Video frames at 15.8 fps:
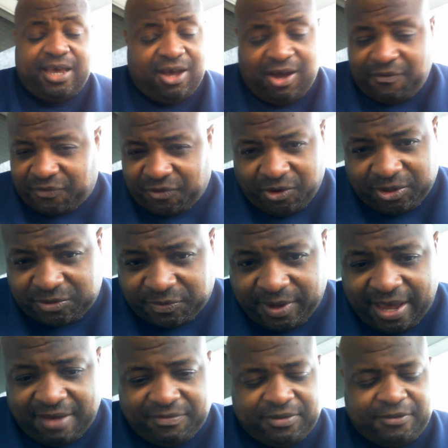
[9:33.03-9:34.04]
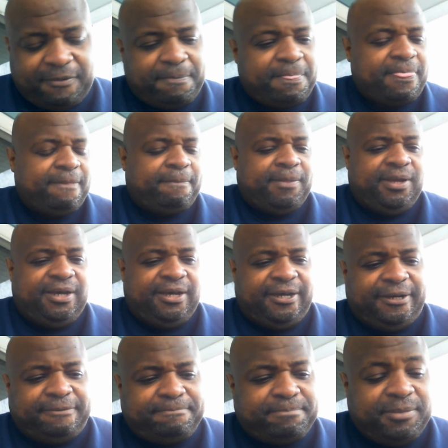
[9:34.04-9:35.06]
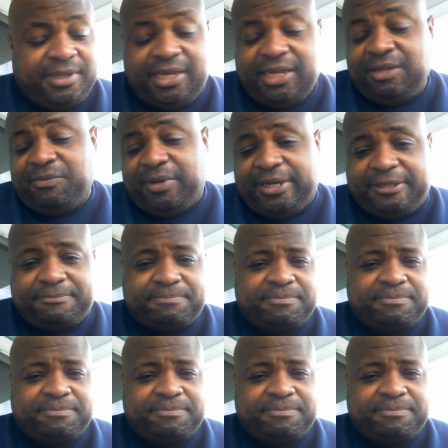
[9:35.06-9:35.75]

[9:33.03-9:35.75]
Of course we haven't. But anyway,